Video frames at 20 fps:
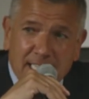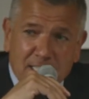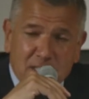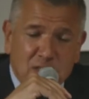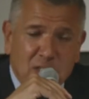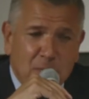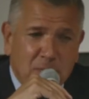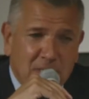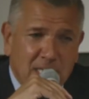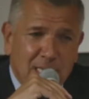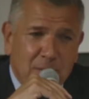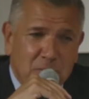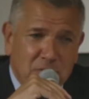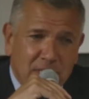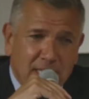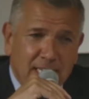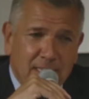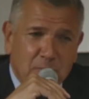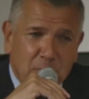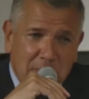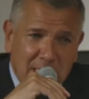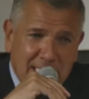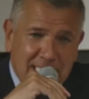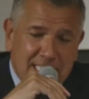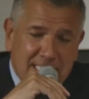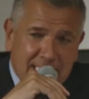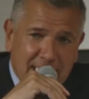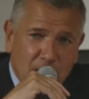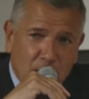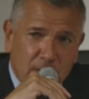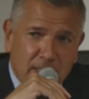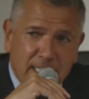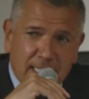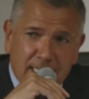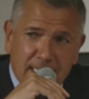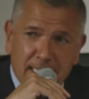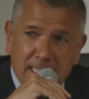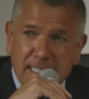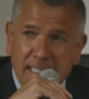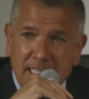and sometimes that plays out
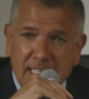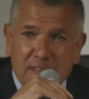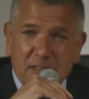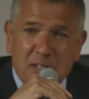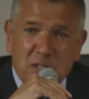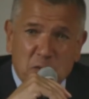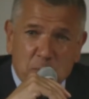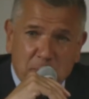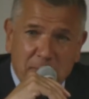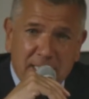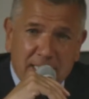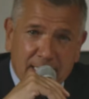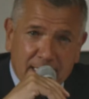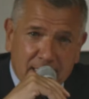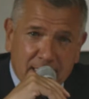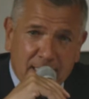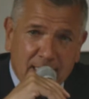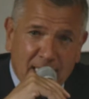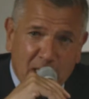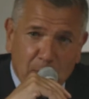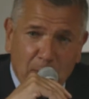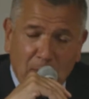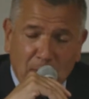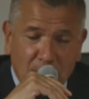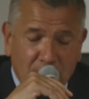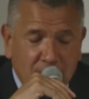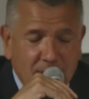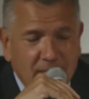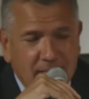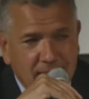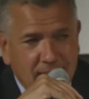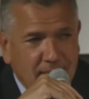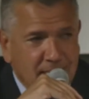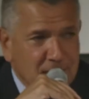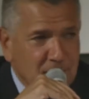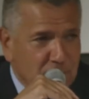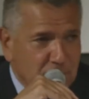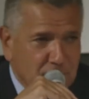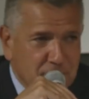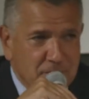in this being a labor
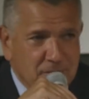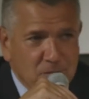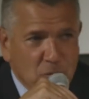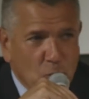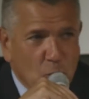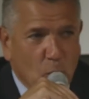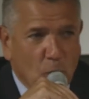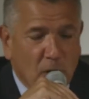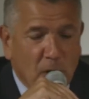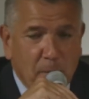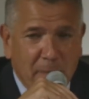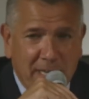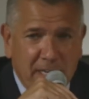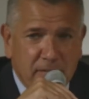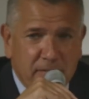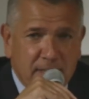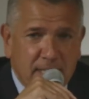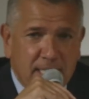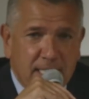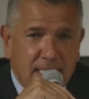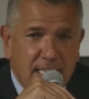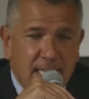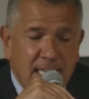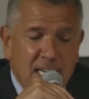kind of work benefit.